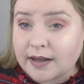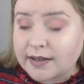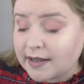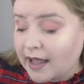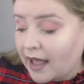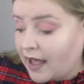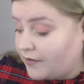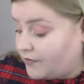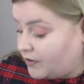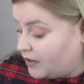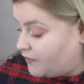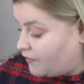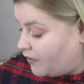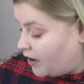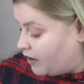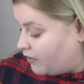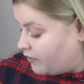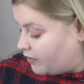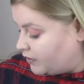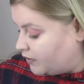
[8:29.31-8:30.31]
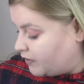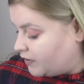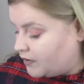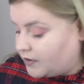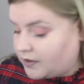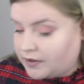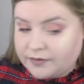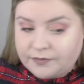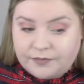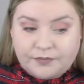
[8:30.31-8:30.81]
is heavily
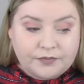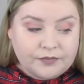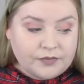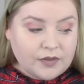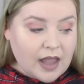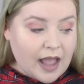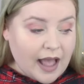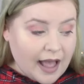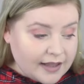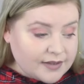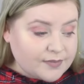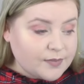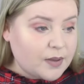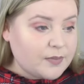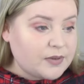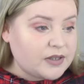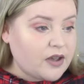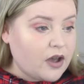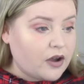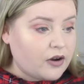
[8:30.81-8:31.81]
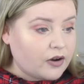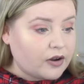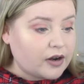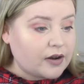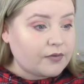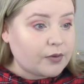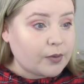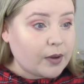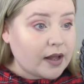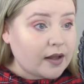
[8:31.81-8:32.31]
fragranced. Has my mascara gone
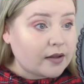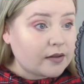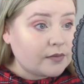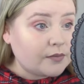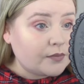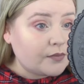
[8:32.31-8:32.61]
everywhere?